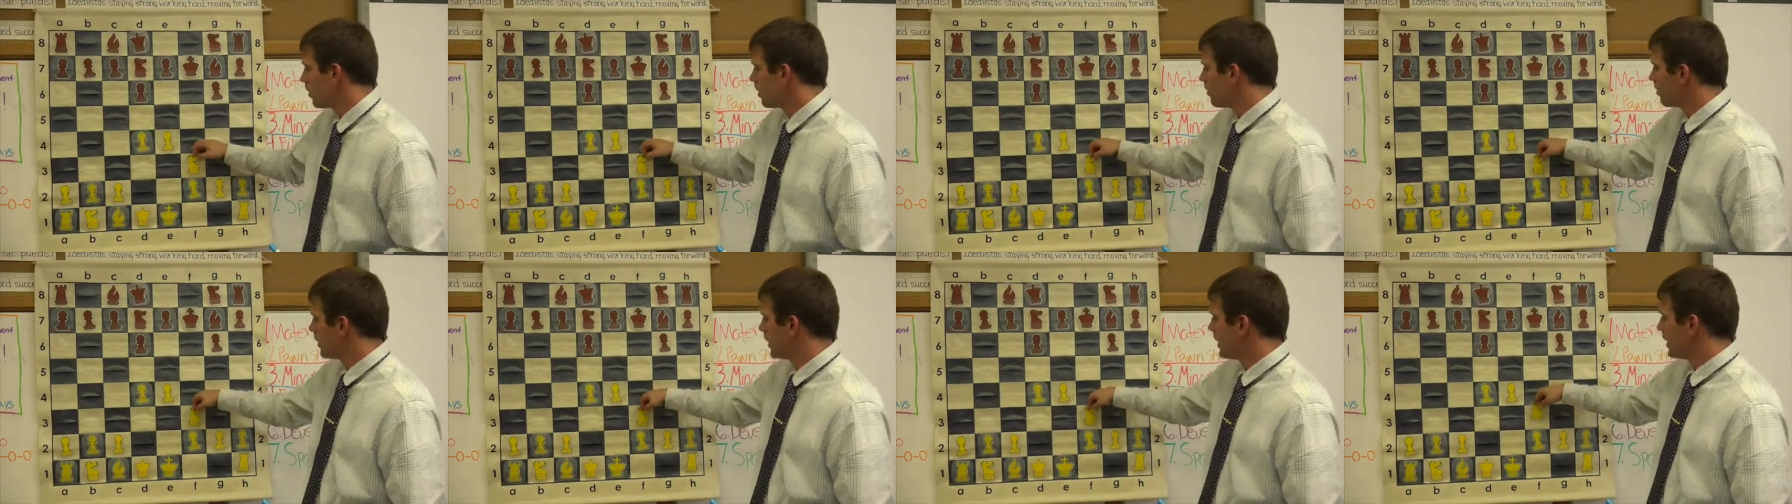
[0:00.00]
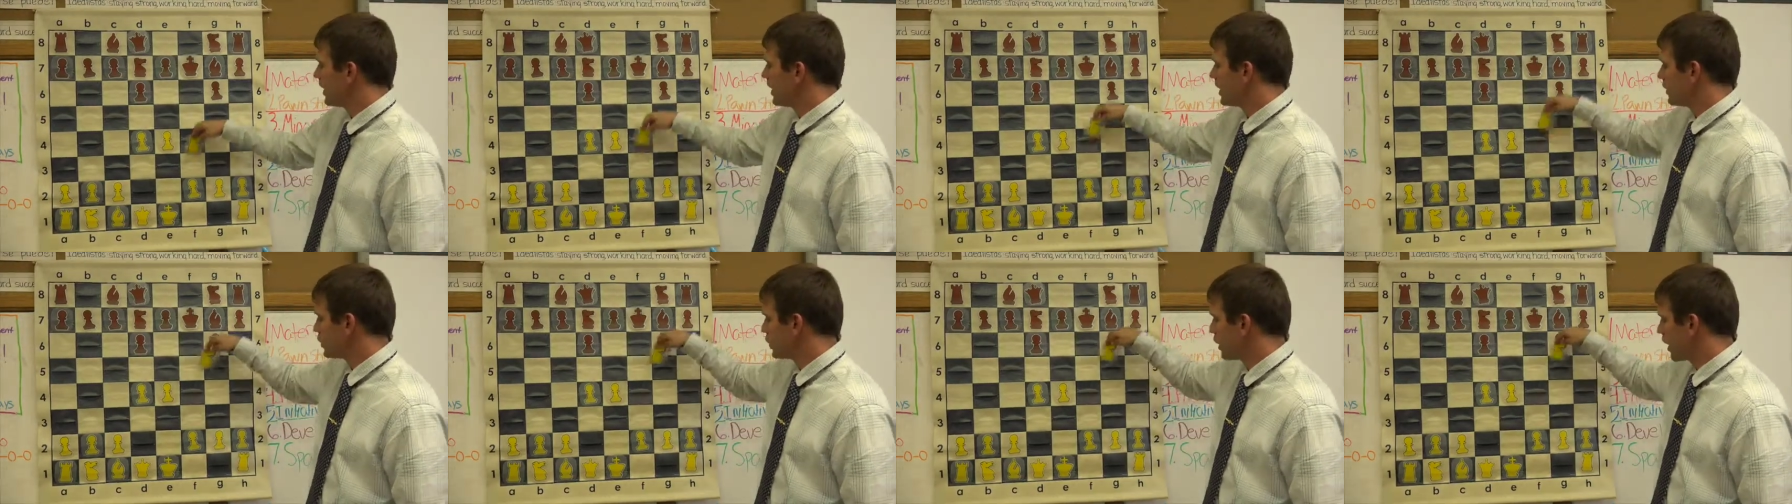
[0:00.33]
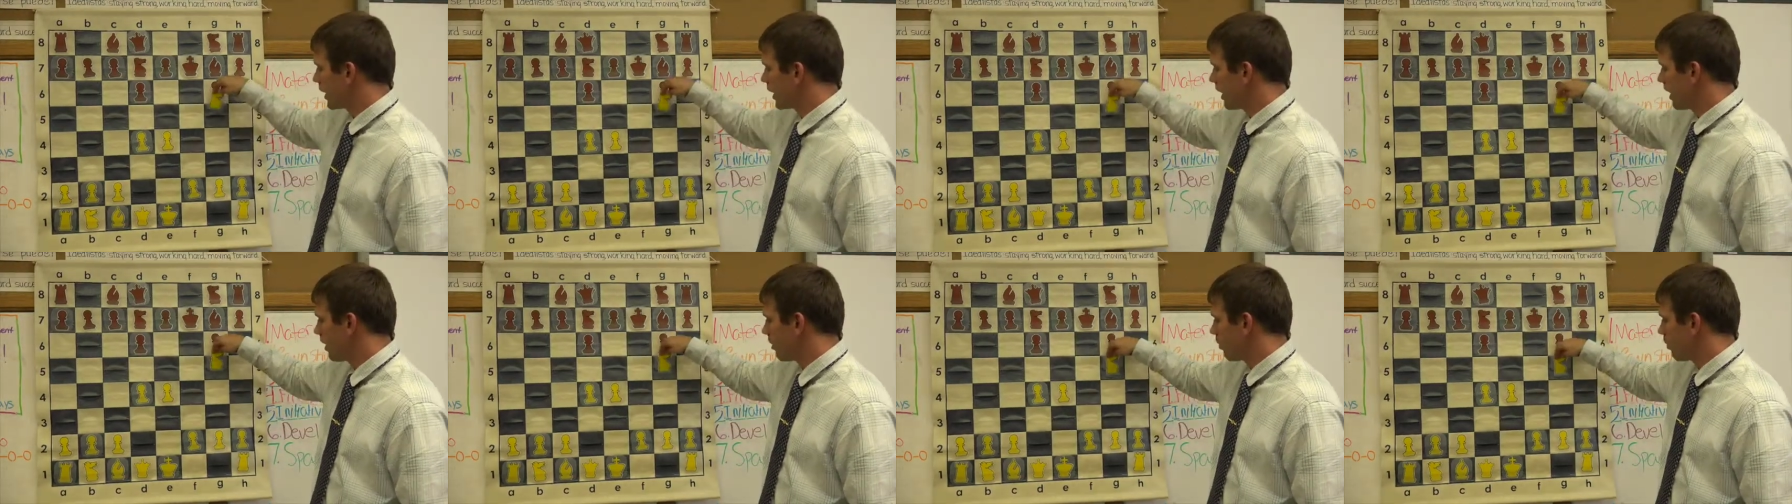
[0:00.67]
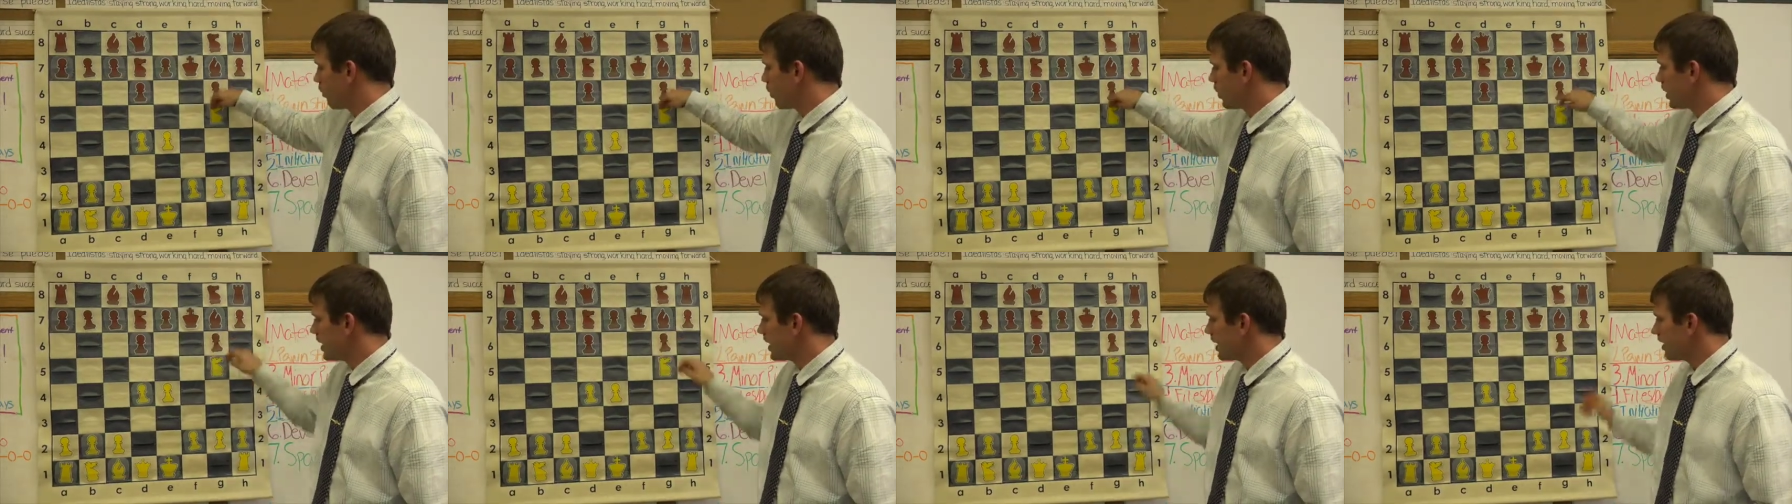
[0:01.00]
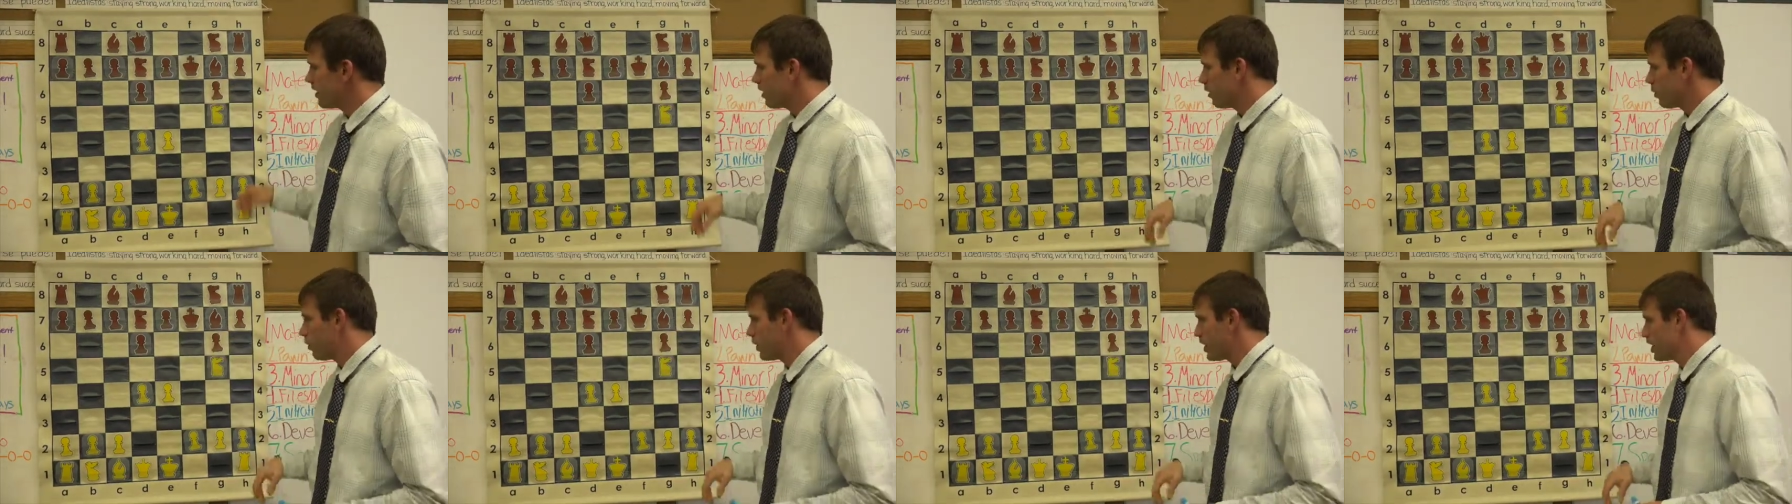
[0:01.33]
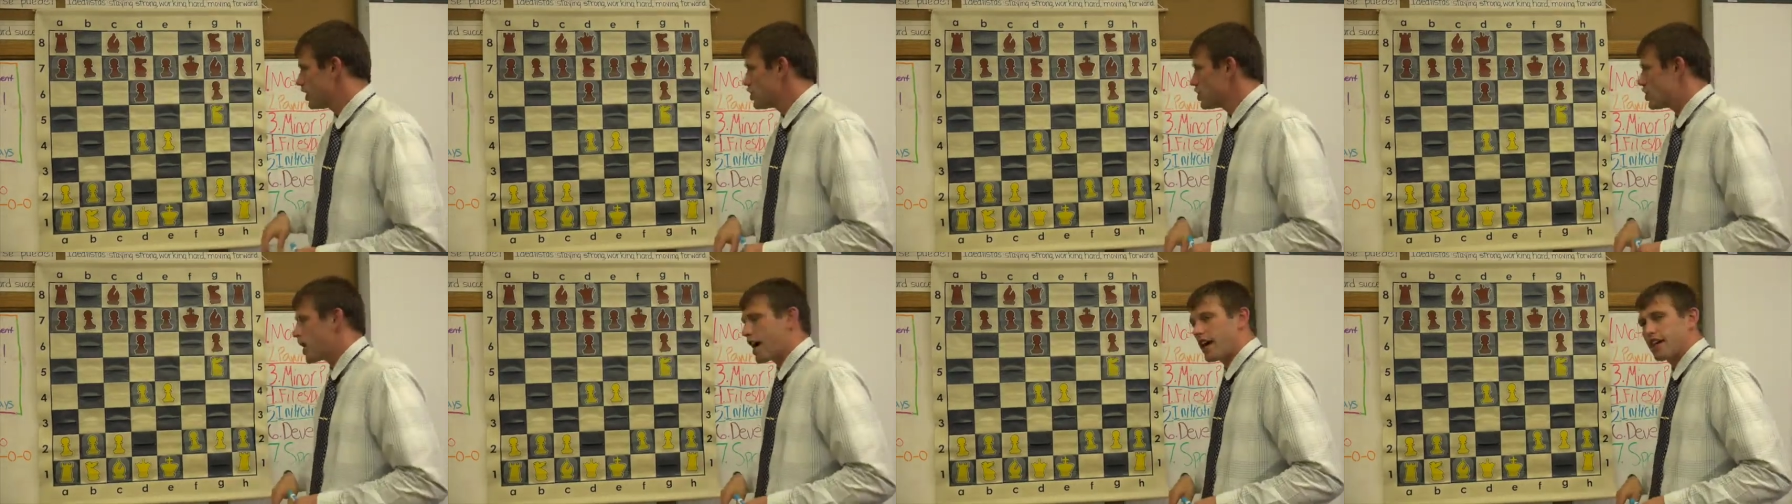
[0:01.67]
we play knight check, and
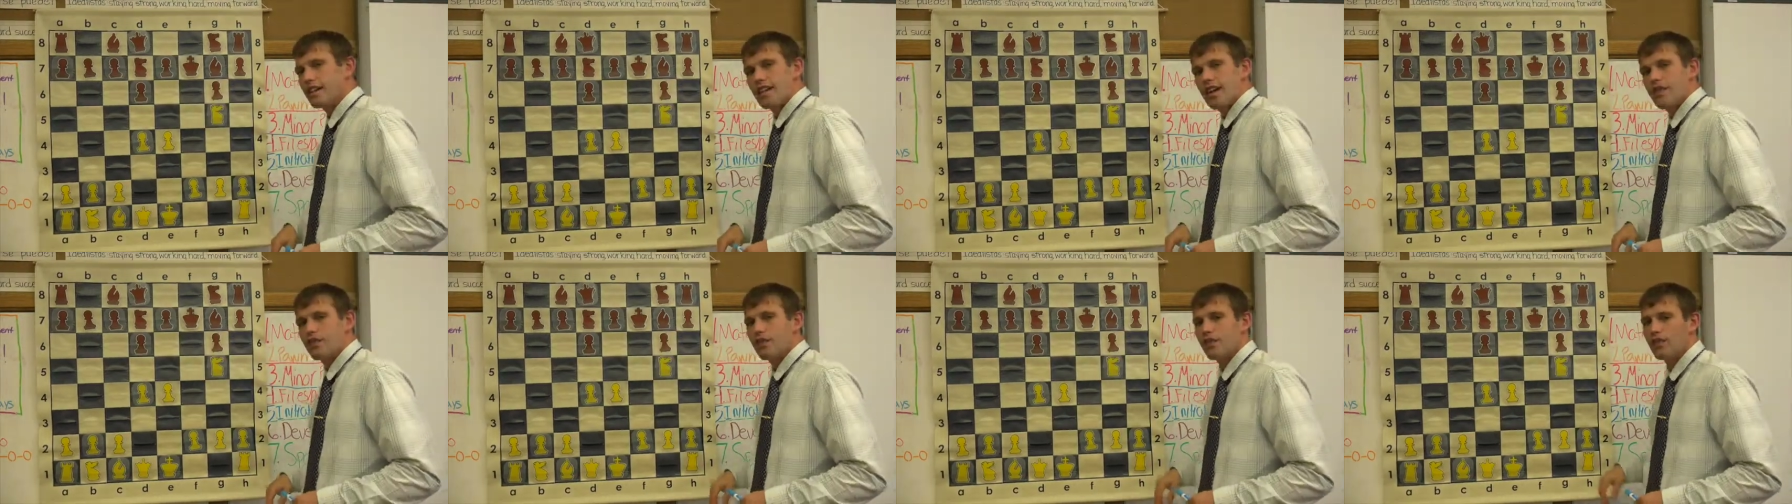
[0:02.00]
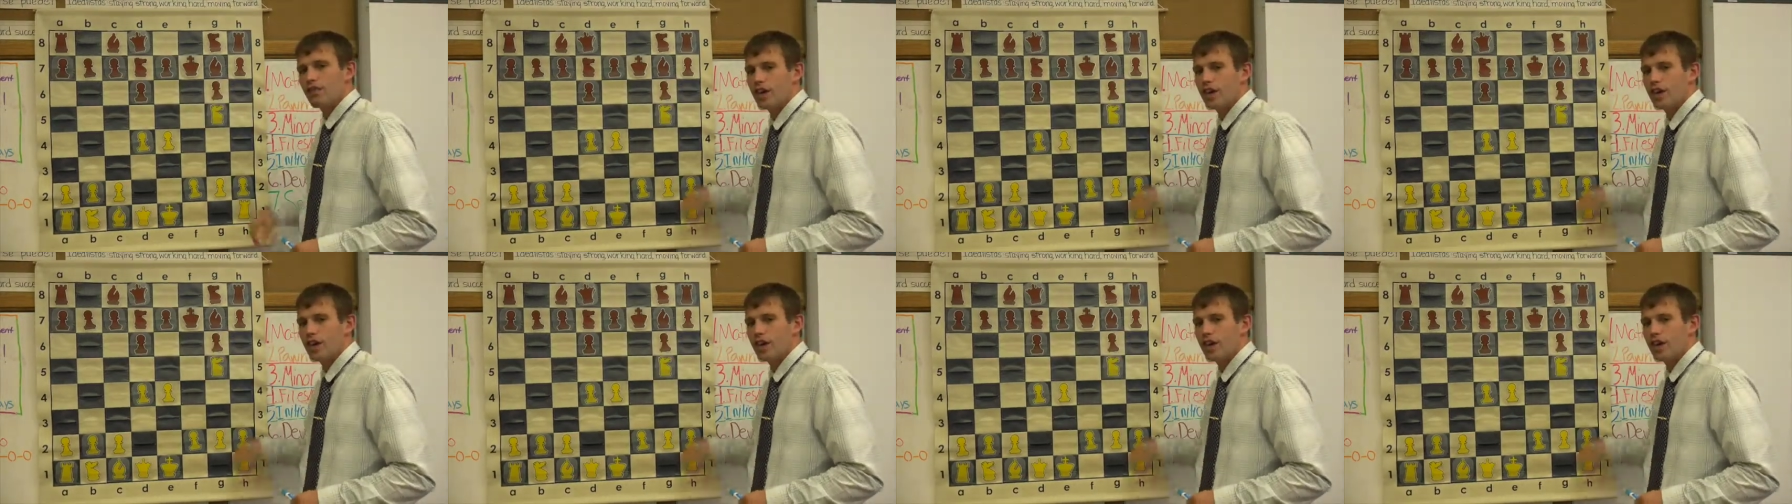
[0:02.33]
we checked every